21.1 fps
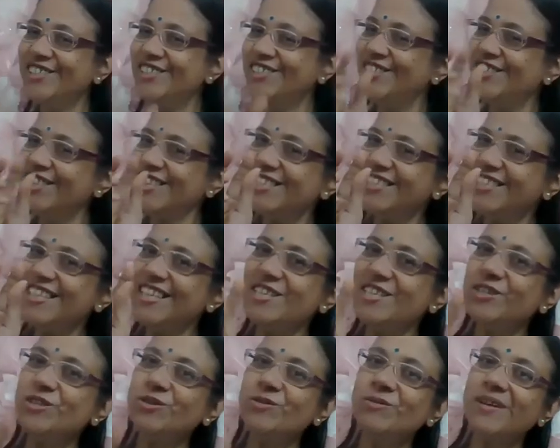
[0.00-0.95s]
Just
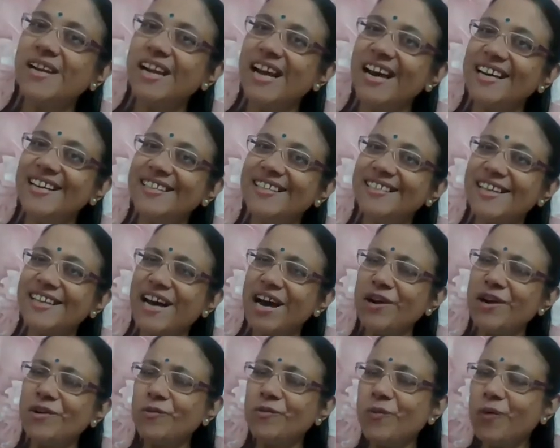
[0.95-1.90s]
these two lines,
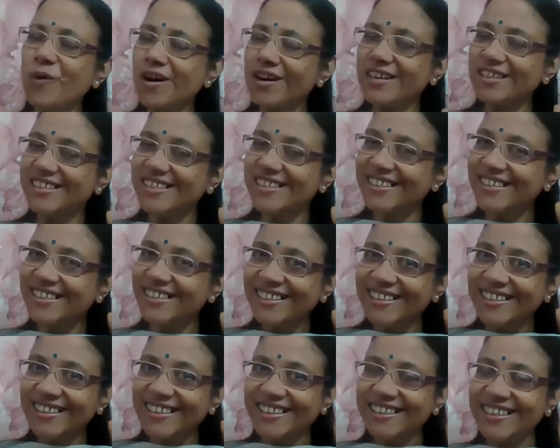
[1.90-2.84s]
and what
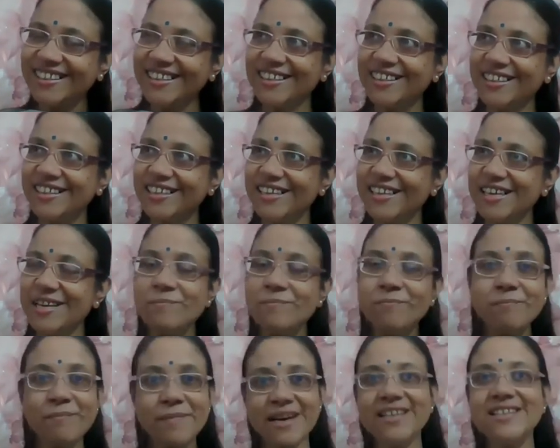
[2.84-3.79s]

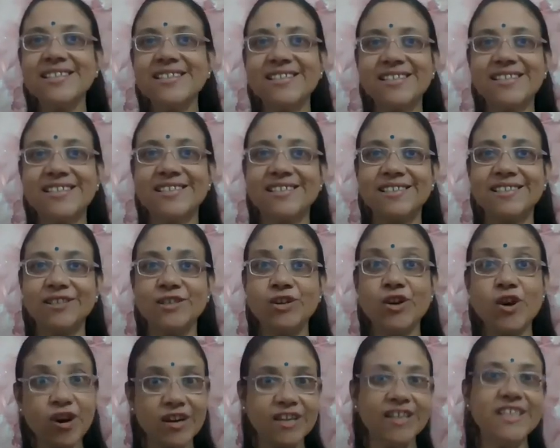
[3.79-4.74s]
immense
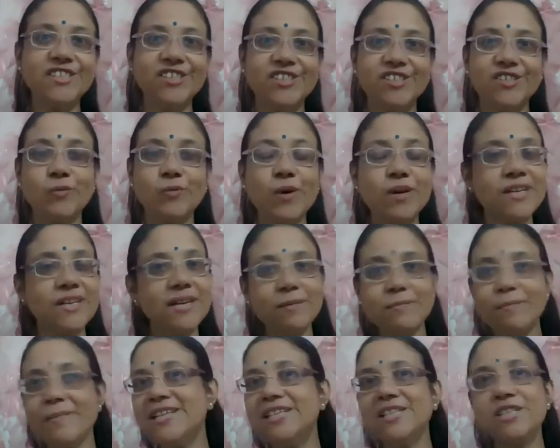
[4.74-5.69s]
knowledge, what
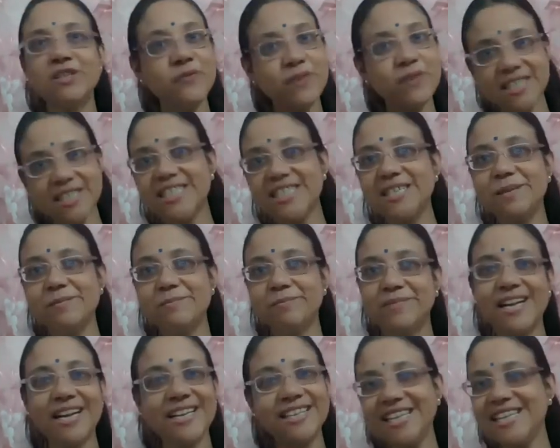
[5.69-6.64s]
immense wisdom
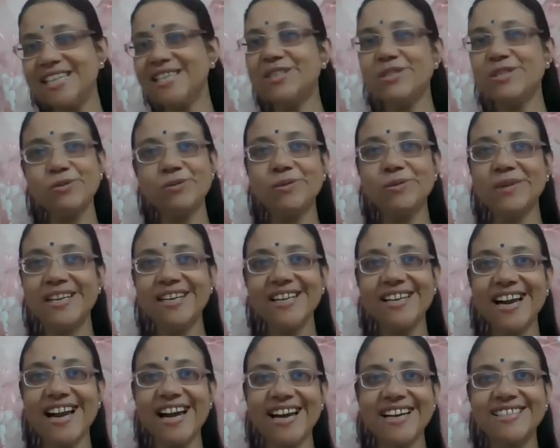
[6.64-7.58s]
that these two little
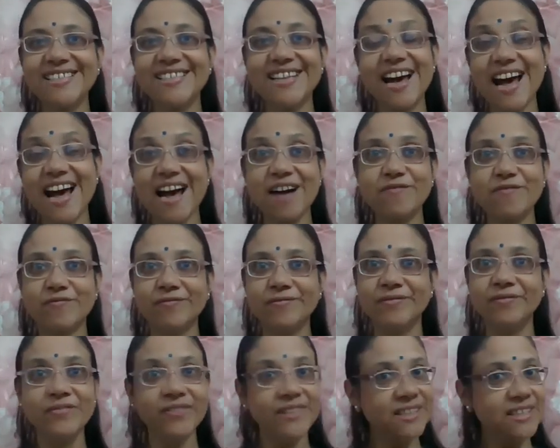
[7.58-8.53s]
lines have.
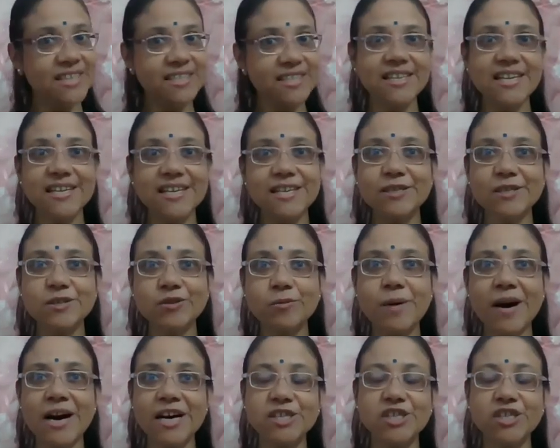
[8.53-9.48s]
This little
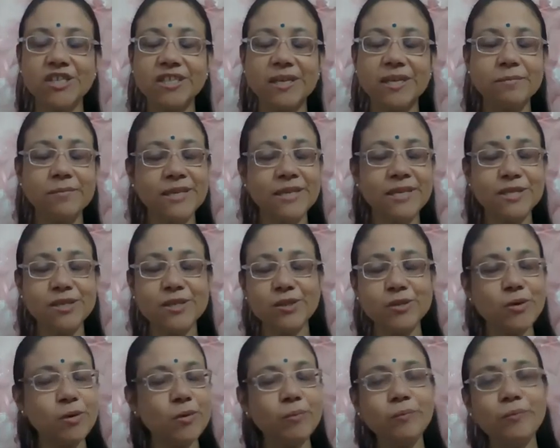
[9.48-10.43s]
Subhashitam is
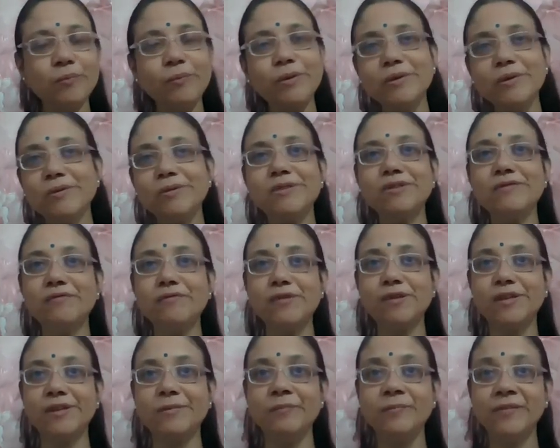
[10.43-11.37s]
so
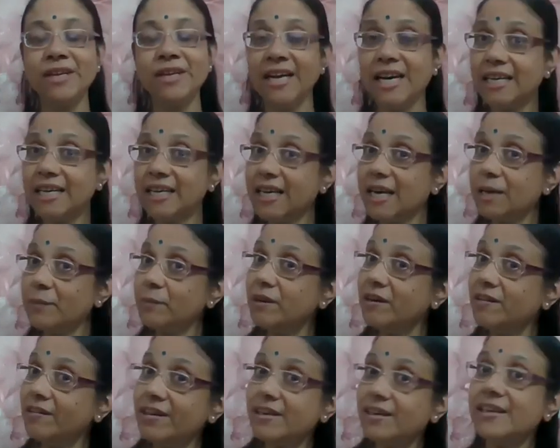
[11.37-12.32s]
beautiful. It can be
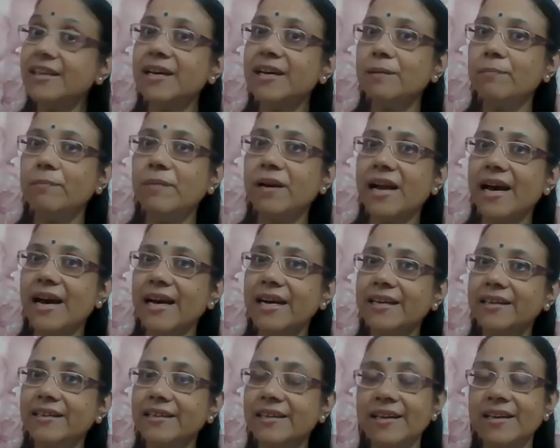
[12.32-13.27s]
really
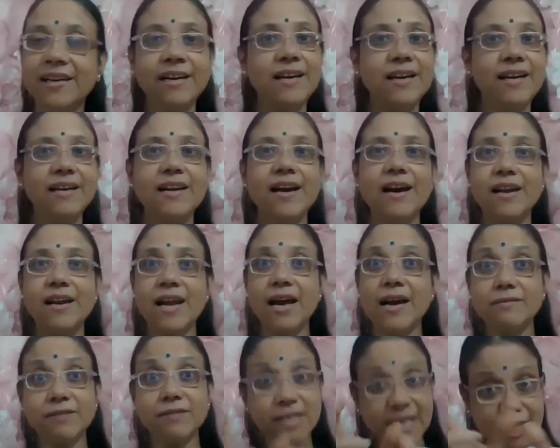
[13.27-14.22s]
applied in our
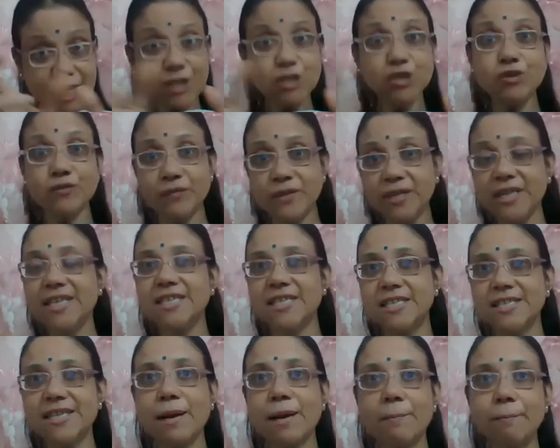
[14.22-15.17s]
lives. Each of these
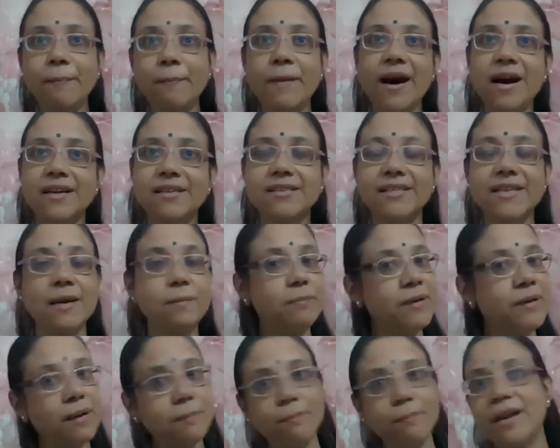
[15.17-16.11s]
sub-parts can
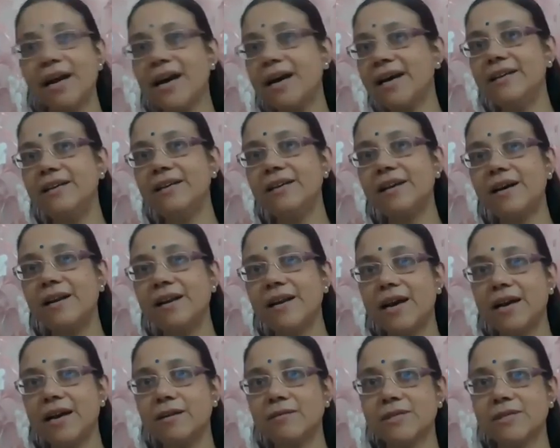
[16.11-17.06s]
be applied in our
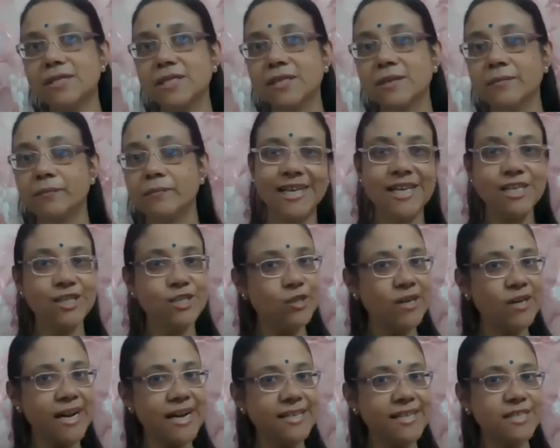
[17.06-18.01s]
lives. So
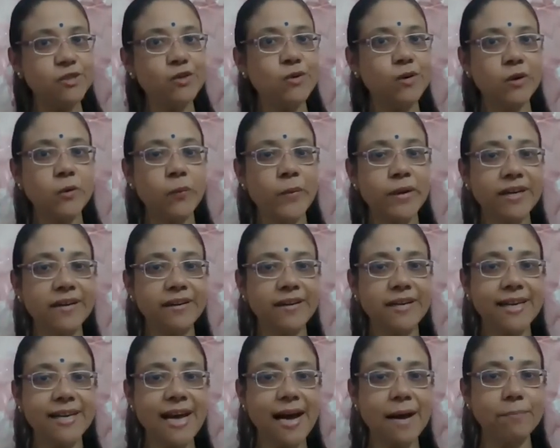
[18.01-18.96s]
let's do a quick
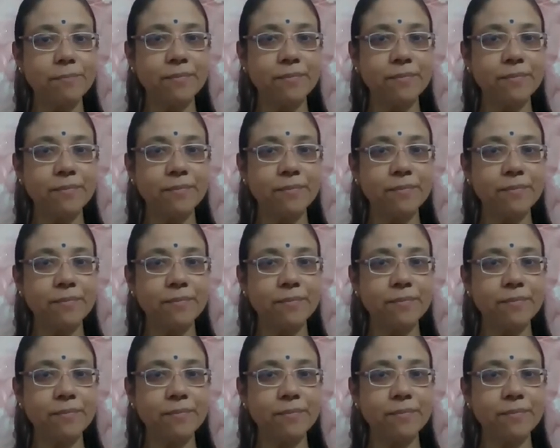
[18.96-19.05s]
recap.